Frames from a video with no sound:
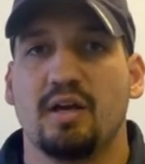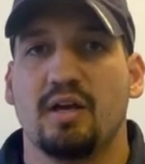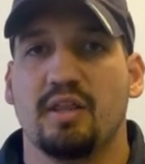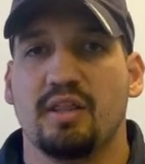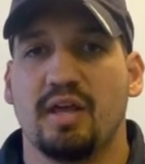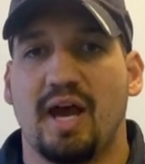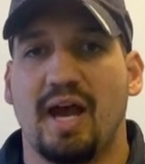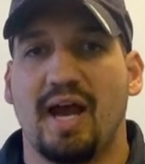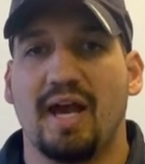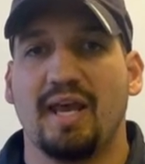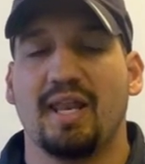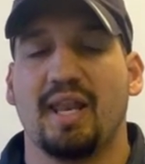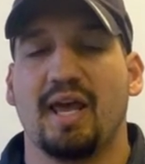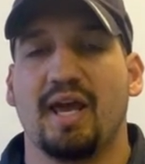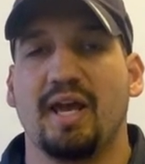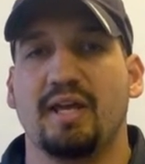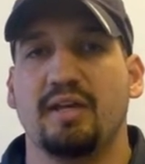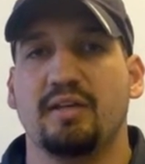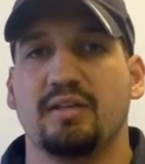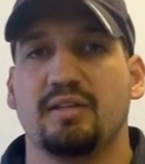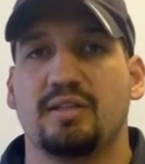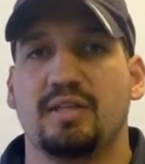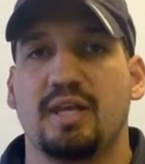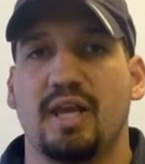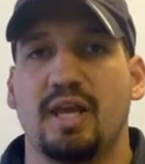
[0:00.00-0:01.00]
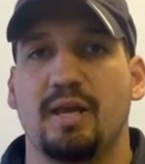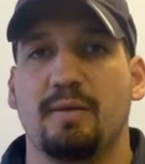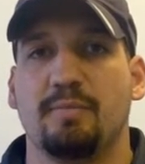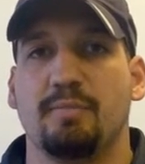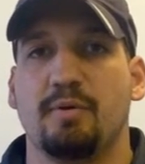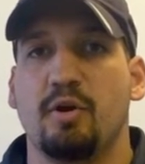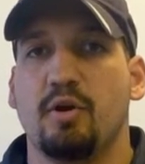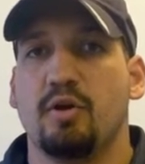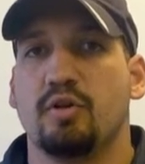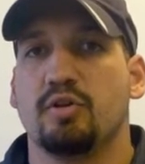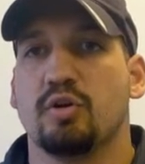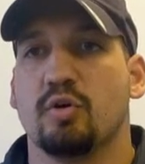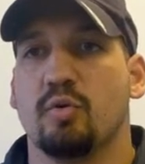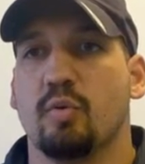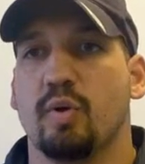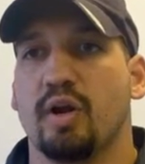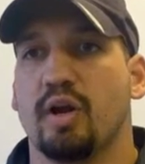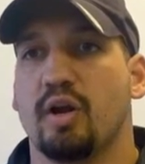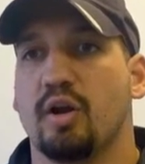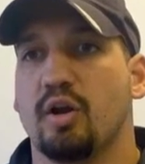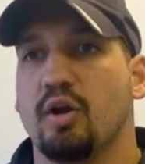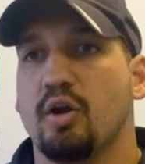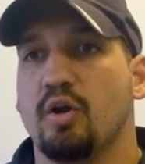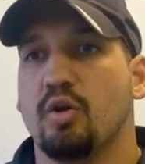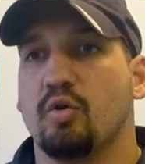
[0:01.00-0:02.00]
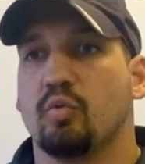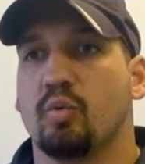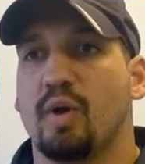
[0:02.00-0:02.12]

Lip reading: the highlight tape to where